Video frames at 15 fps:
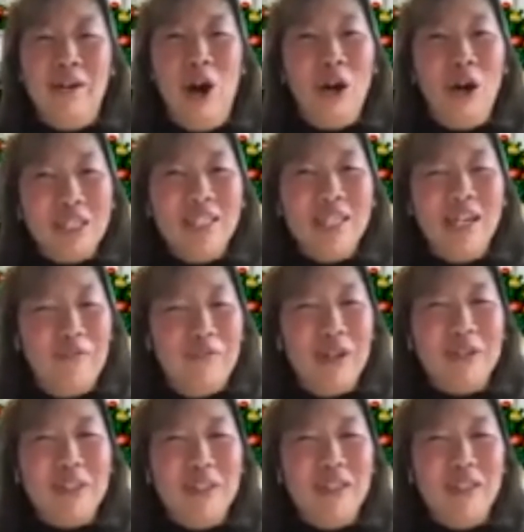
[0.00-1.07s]
honestly, I
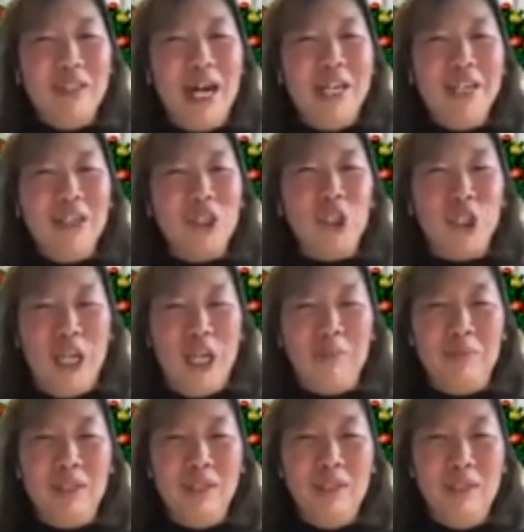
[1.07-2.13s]
felt kind of
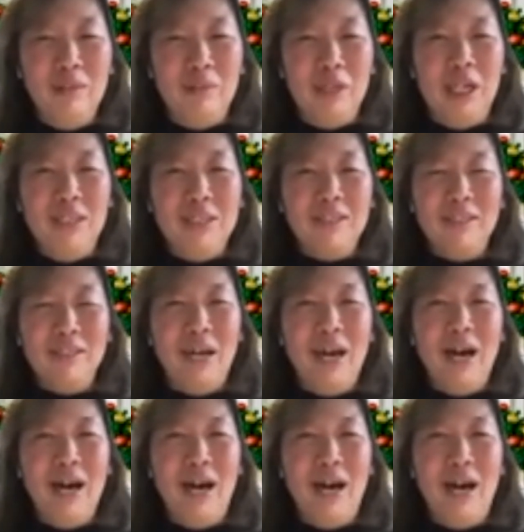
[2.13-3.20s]
ashamed because
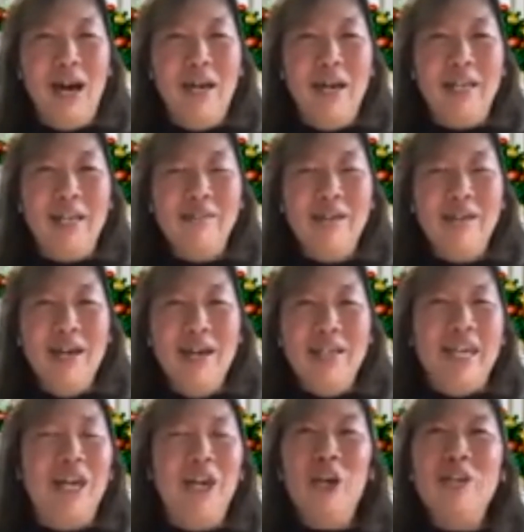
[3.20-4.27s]
I
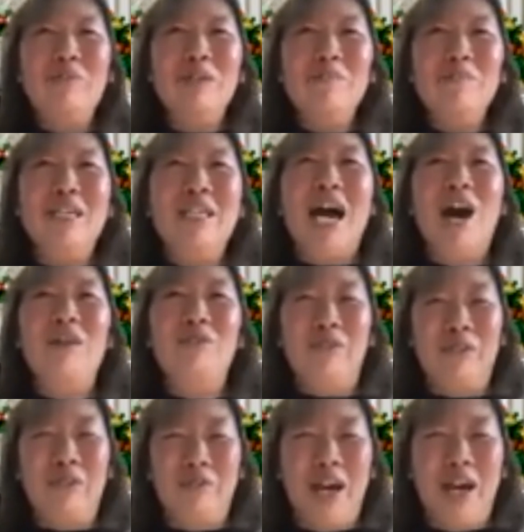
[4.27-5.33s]
cannot even meet half
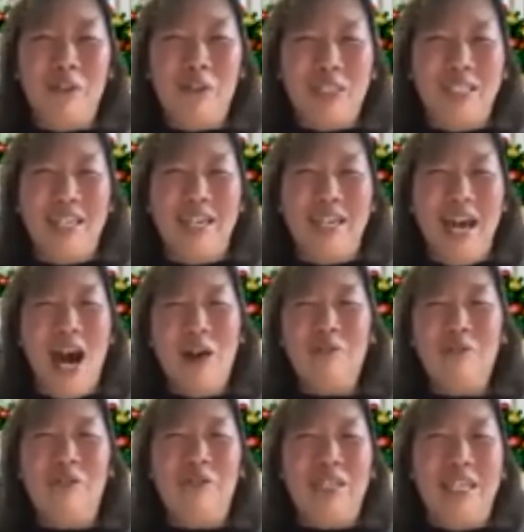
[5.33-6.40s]
of the values and
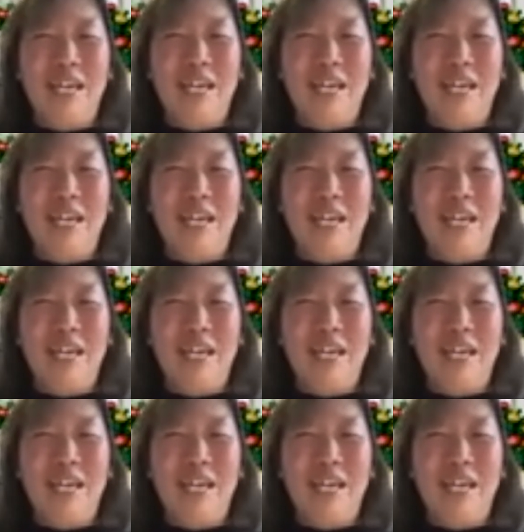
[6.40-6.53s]
half of